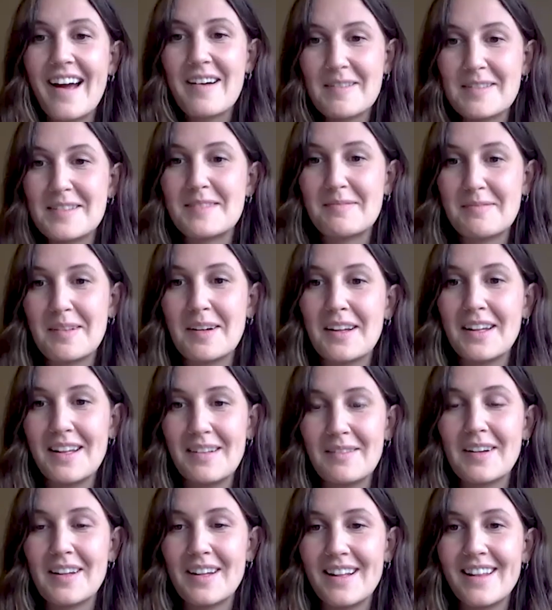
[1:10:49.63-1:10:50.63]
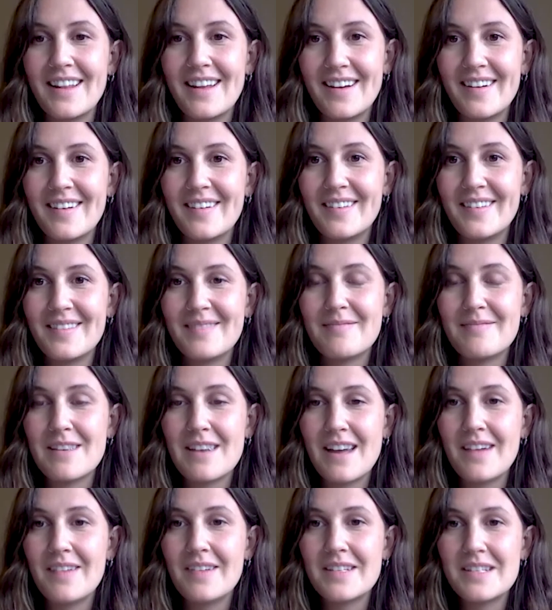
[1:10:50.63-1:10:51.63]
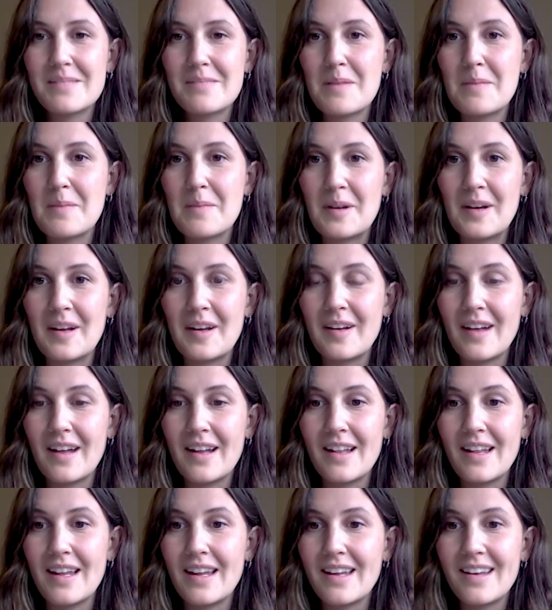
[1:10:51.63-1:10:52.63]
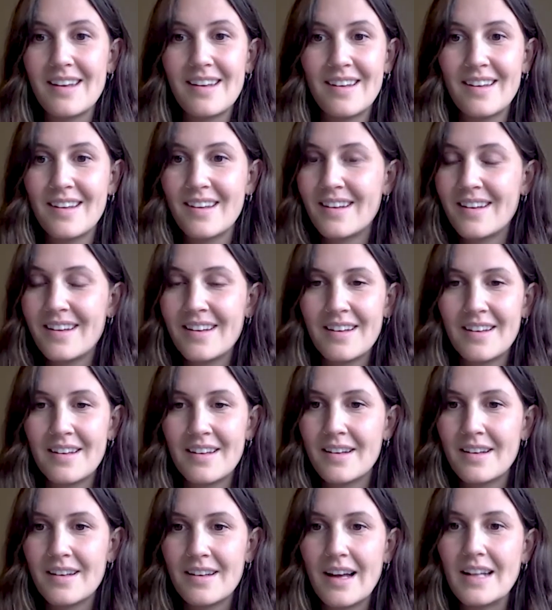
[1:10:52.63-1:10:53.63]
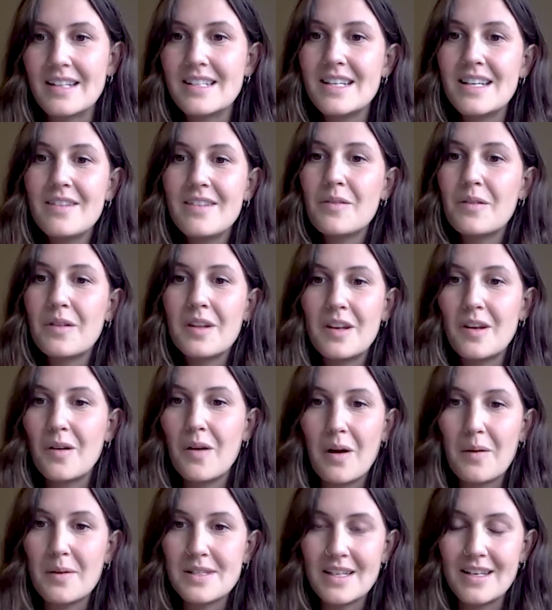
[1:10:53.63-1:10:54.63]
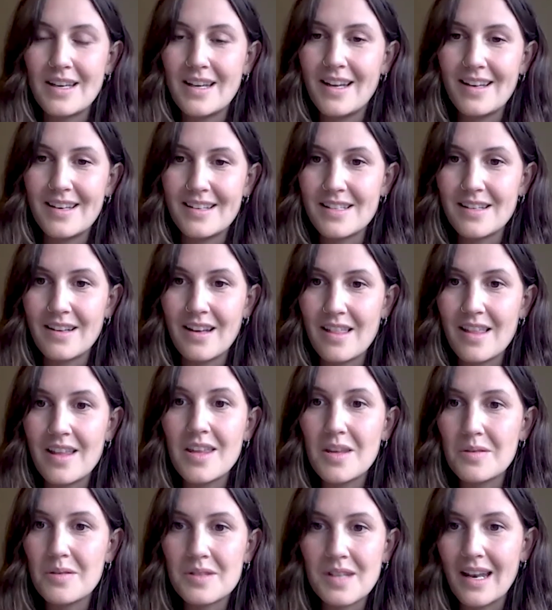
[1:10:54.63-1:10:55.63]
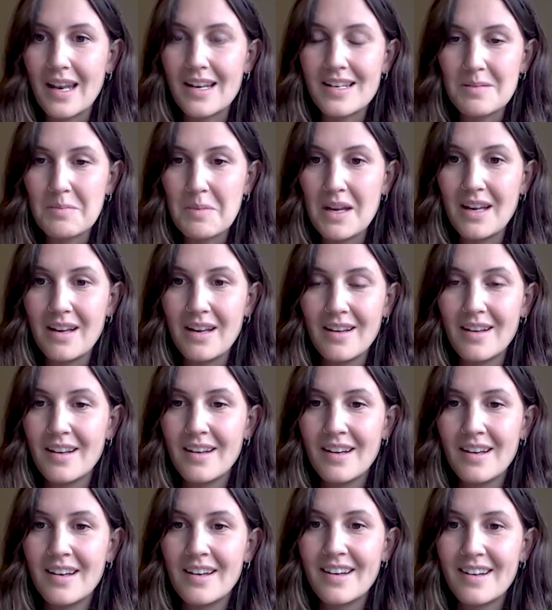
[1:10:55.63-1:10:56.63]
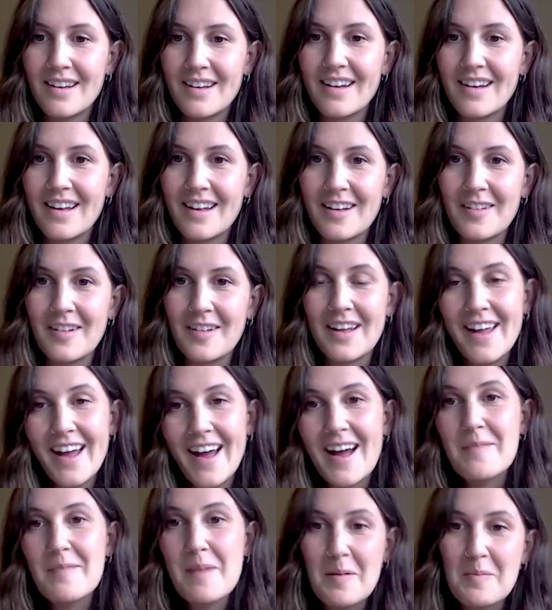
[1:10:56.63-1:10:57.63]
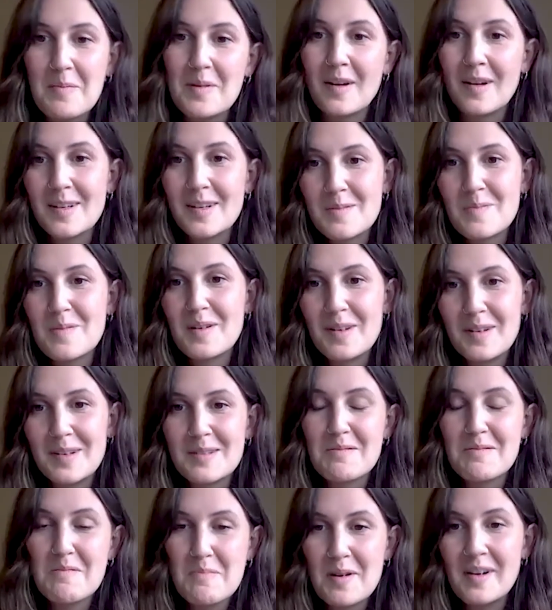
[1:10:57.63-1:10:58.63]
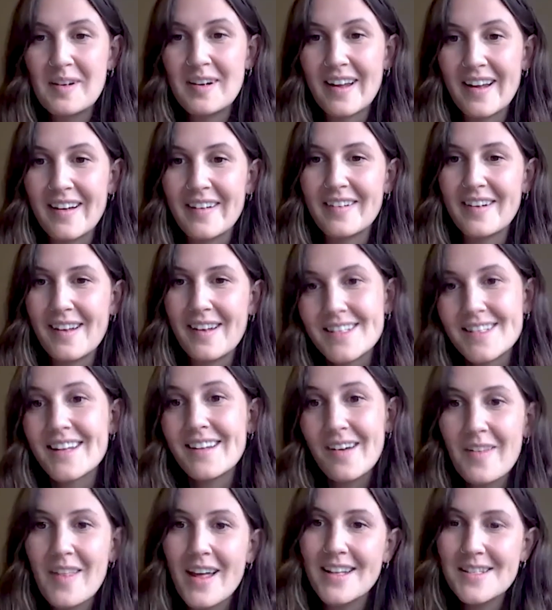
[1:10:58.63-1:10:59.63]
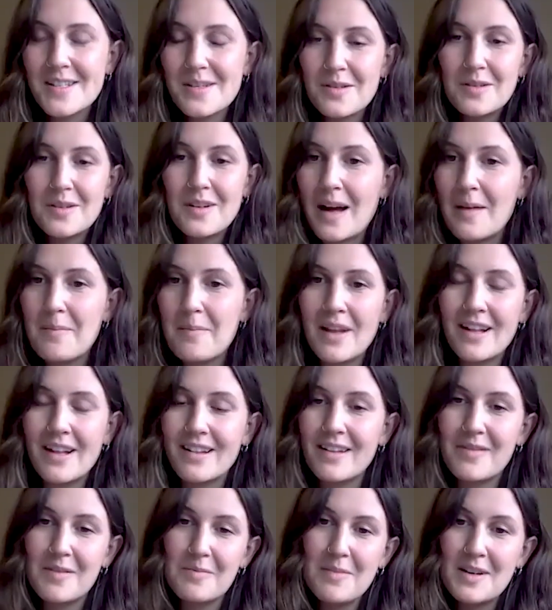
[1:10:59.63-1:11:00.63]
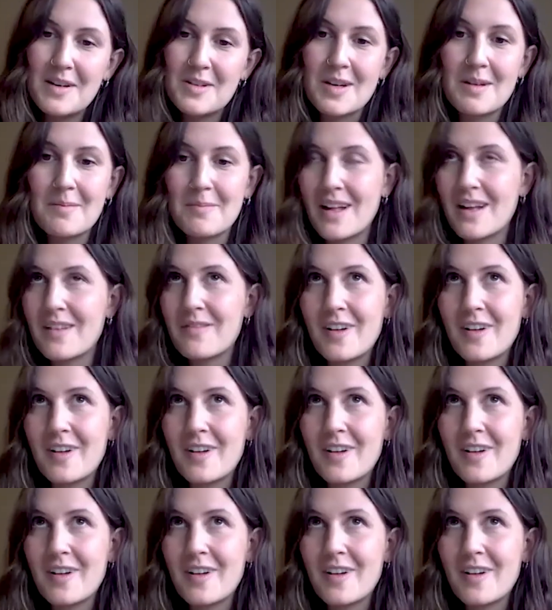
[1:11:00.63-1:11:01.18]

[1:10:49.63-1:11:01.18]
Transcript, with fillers: I was really, really low. When I was in my burnout, I like, I didn't even really know I was in it until I think you said it to me. And you're like, yeah, I'm helping entrepreneurs with burnout. And I was like, oh, that's cool. I'm like living my dream